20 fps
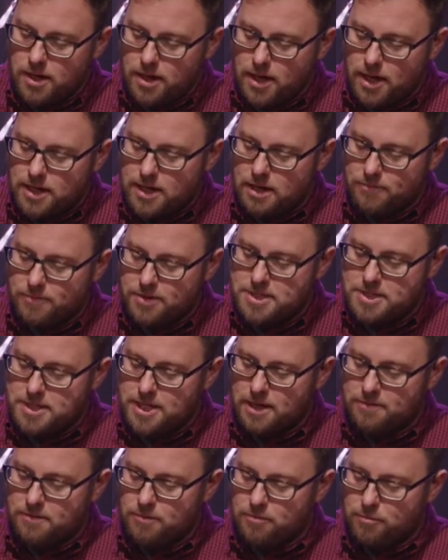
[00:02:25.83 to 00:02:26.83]
and he
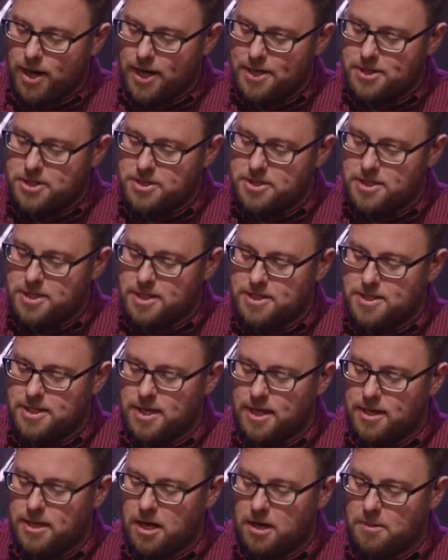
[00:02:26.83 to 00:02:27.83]
received the righteousness
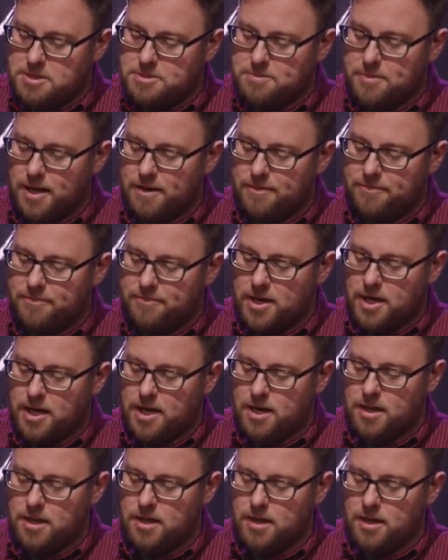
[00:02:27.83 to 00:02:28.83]
that comes by
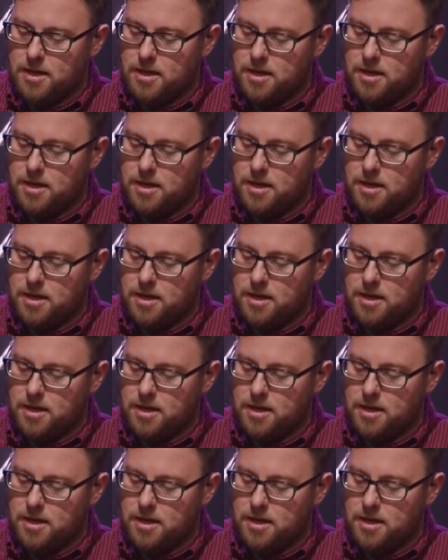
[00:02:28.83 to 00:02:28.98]
faith.